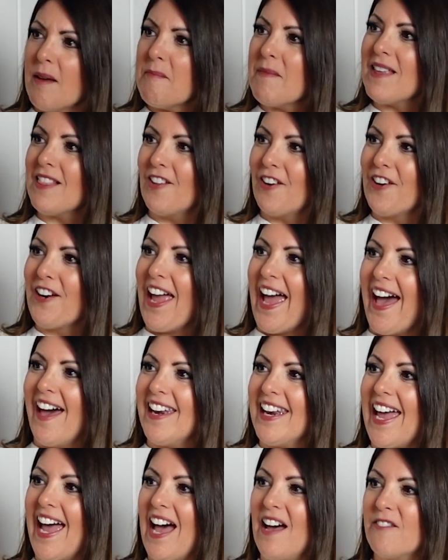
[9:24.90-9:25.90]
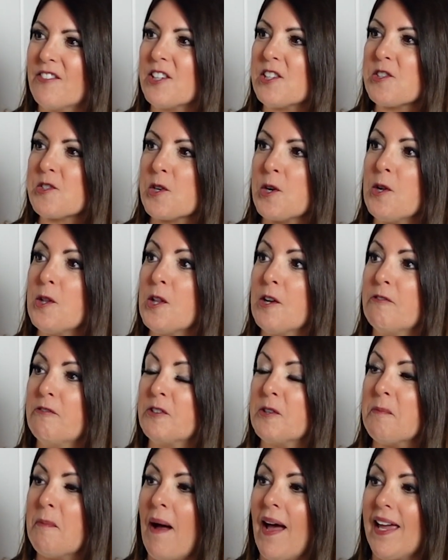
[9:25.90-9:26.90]
let me learn how to have control
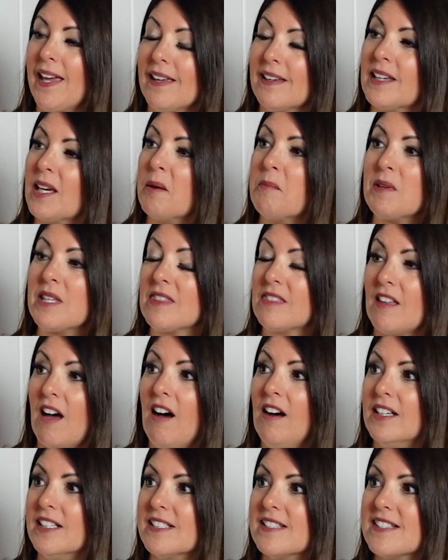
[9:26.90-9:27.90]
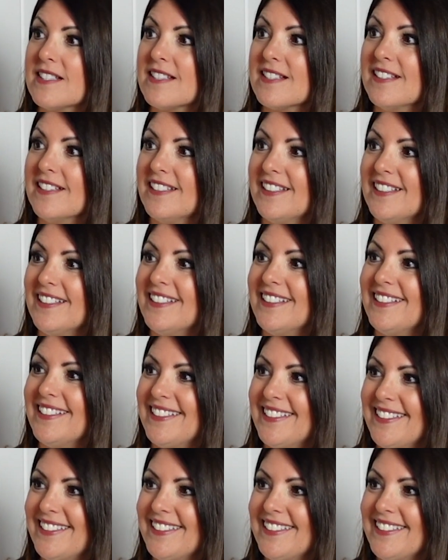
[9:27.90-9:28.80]
over my incoming thoughts. Great.